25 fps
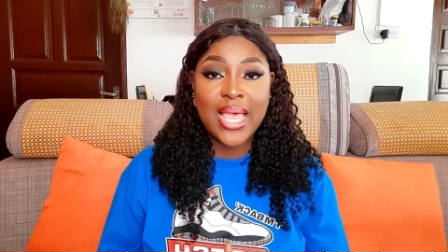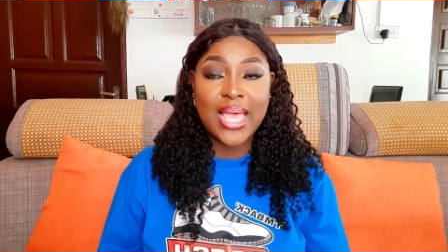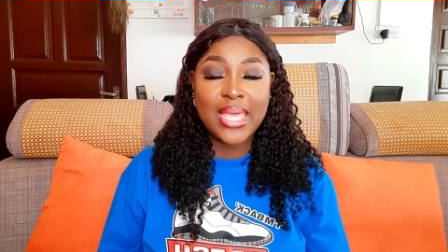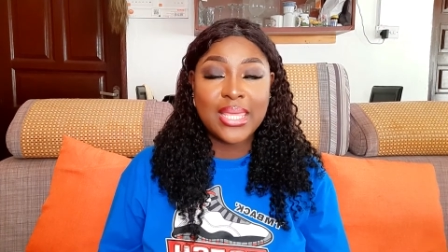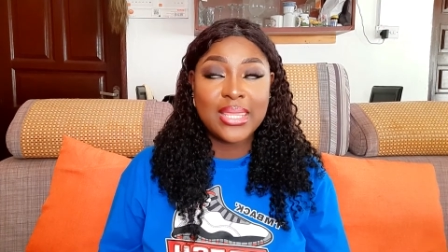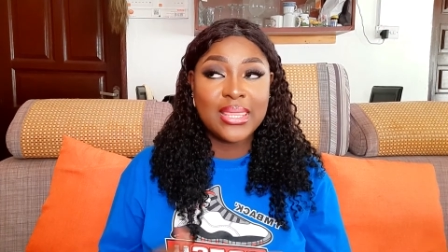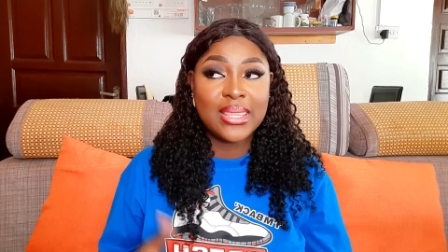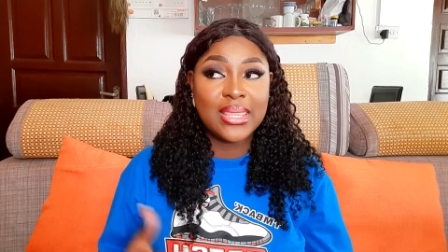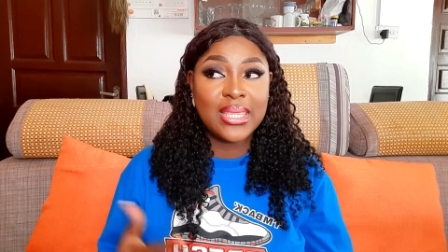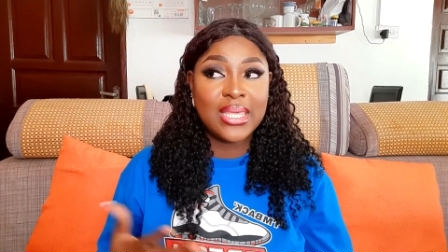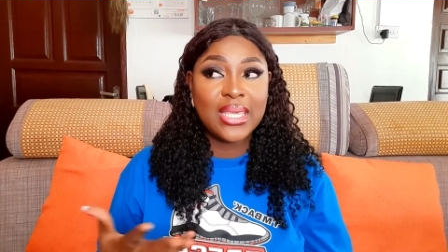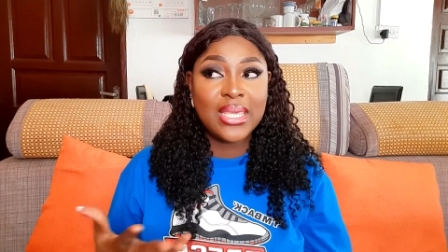I
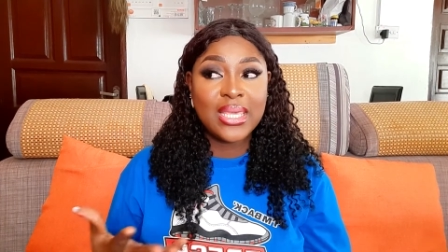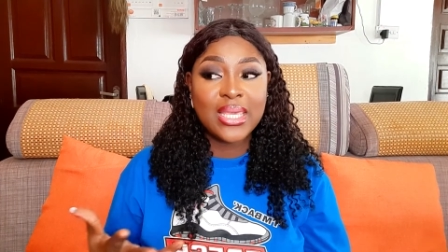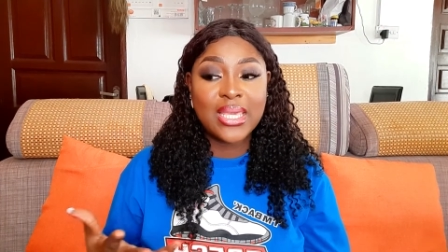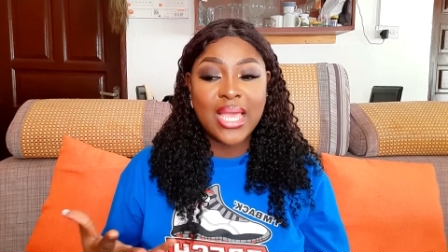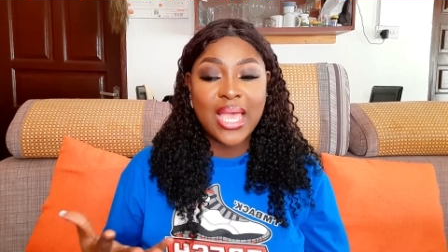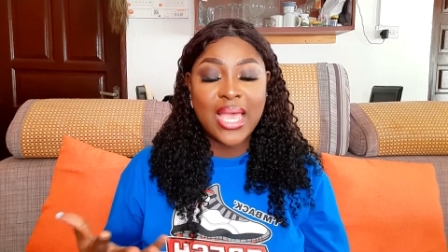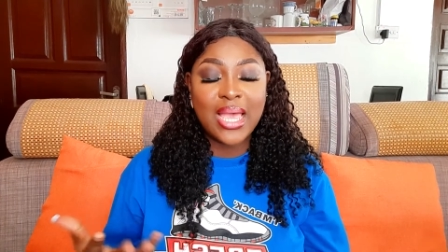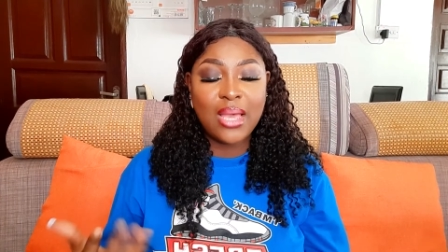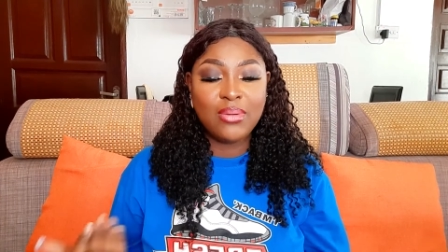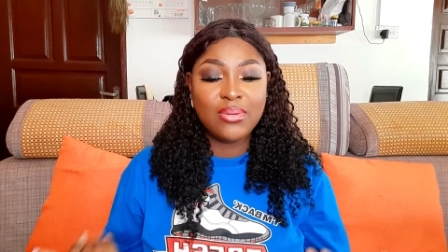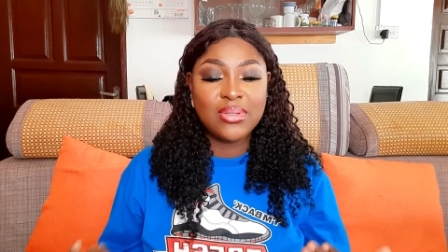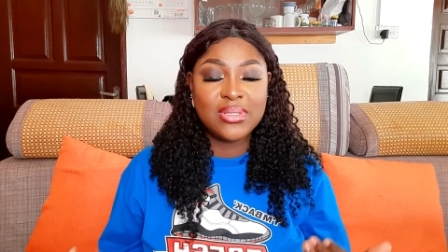think
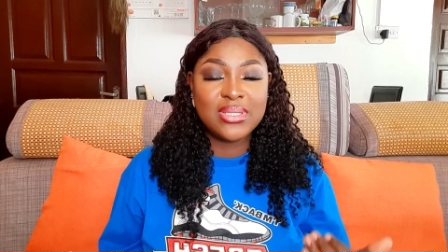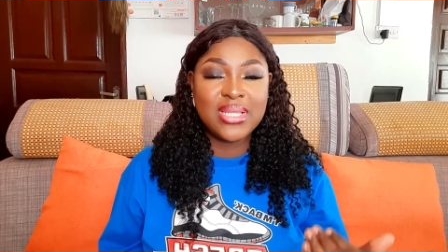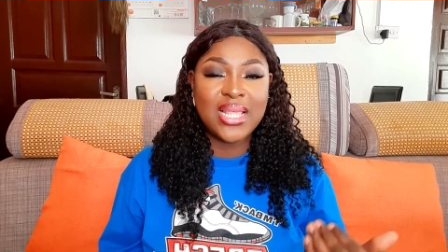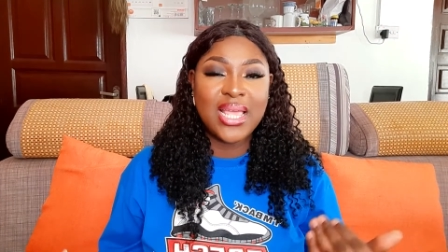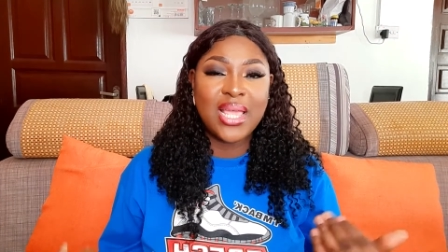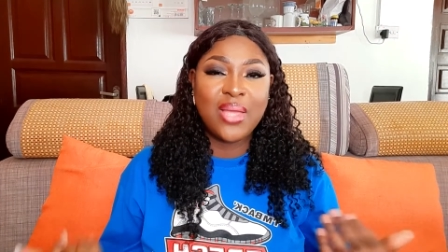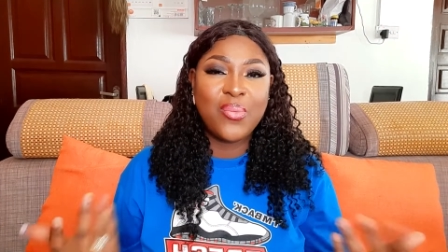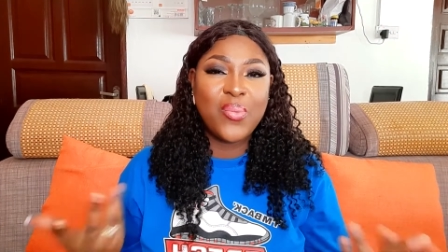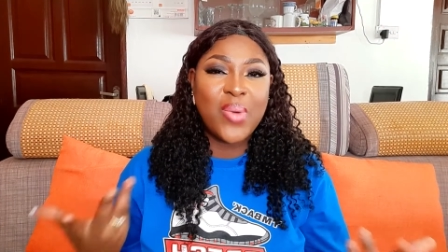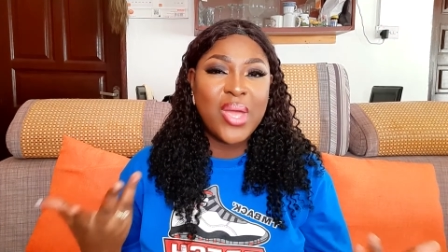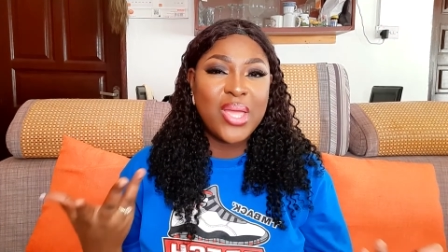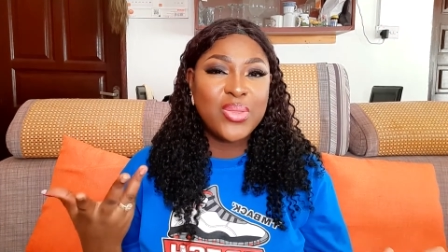I was
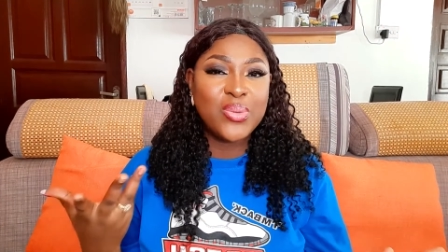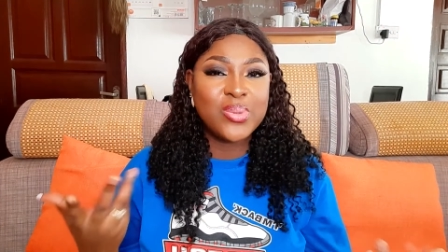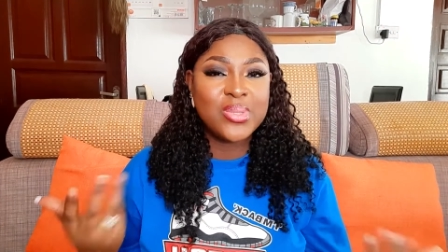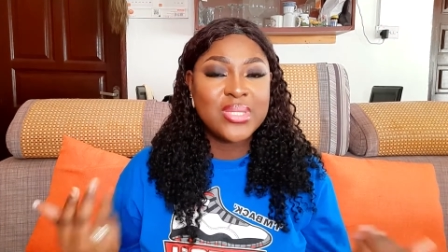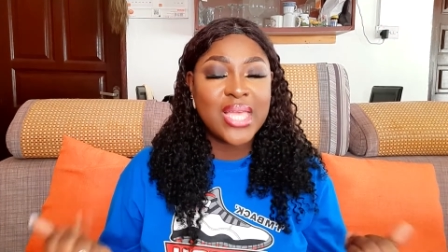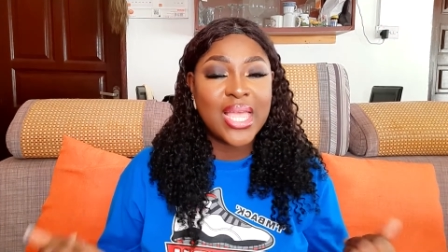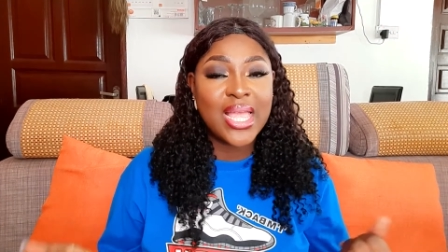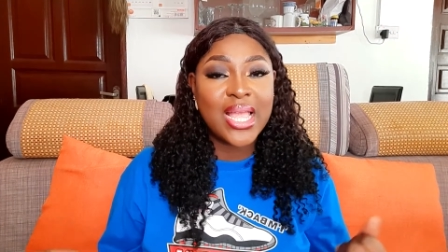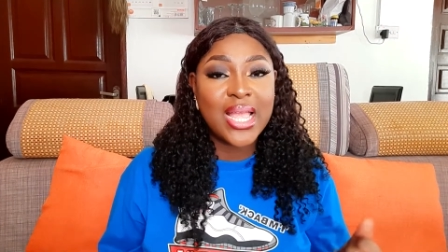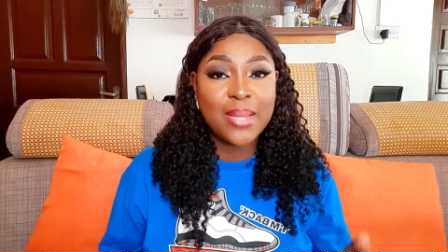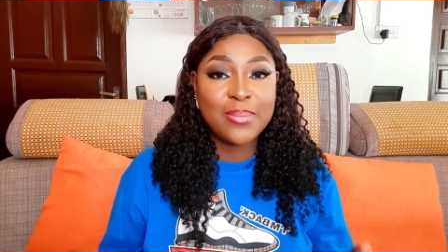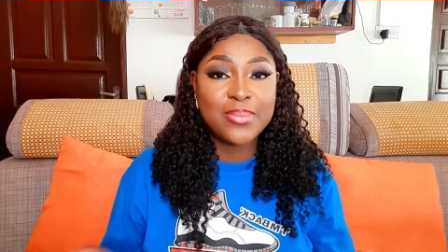like, why don't
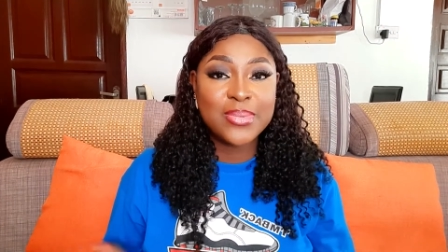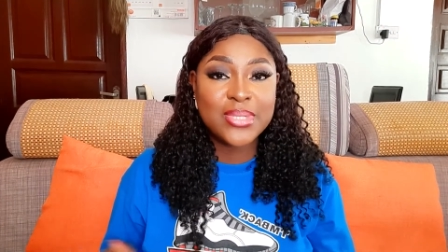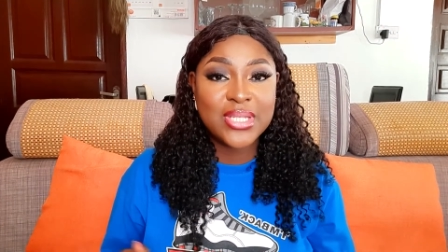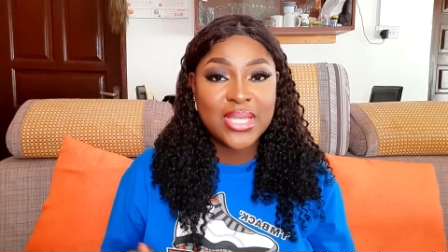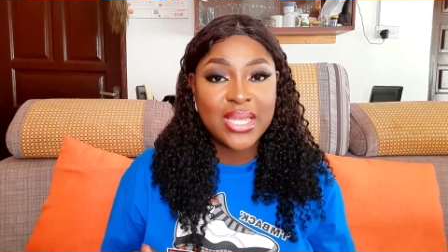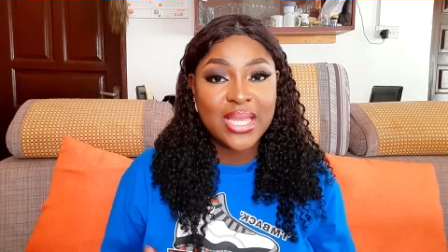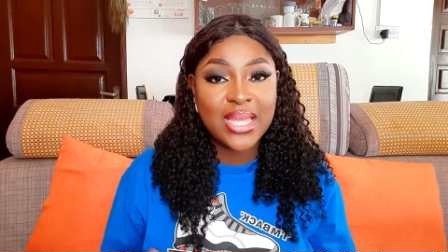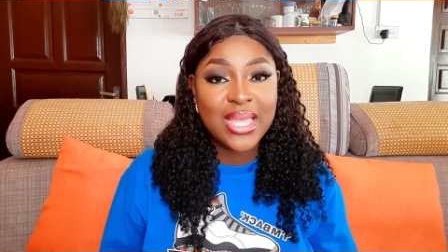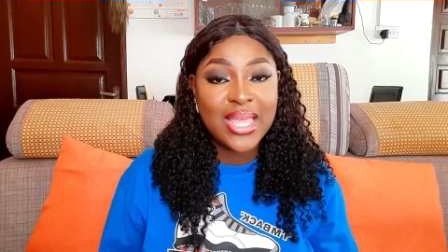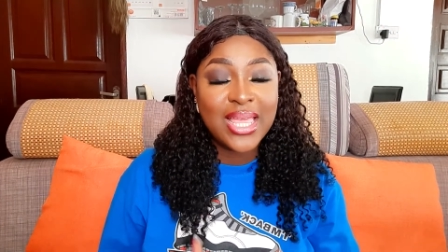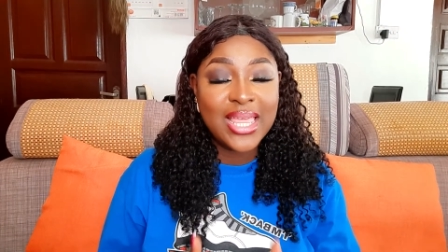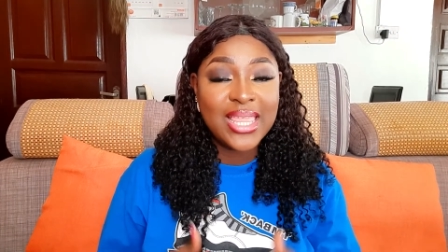I
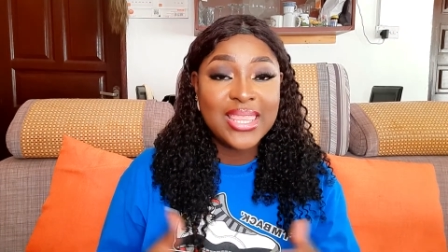capture